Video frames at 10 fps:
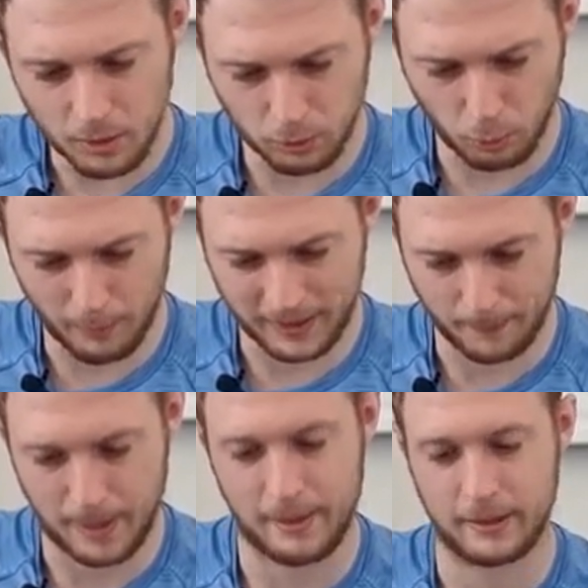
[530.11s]
to make the
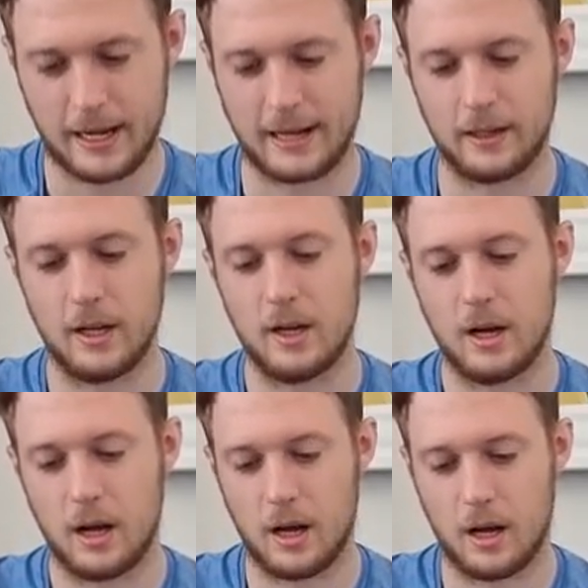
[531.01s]
payment and
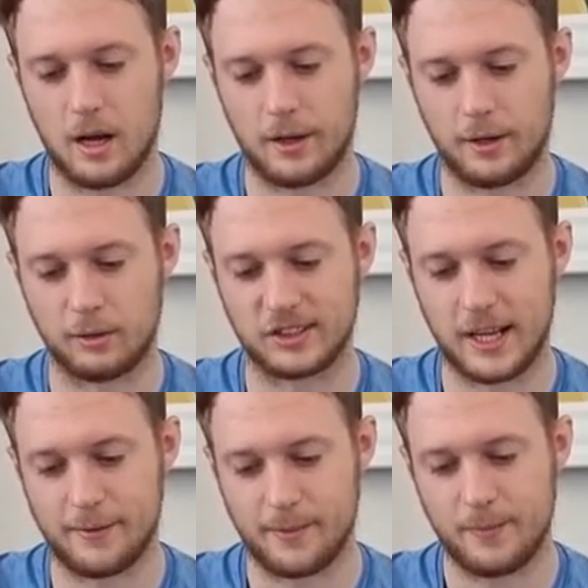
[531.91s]
uh, you know
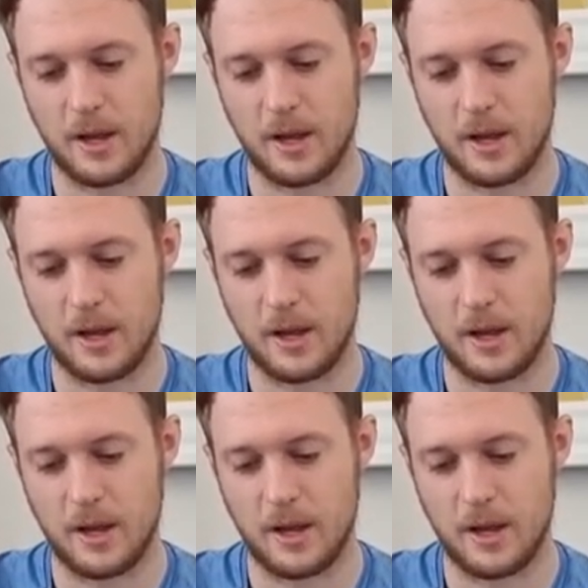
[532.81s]
save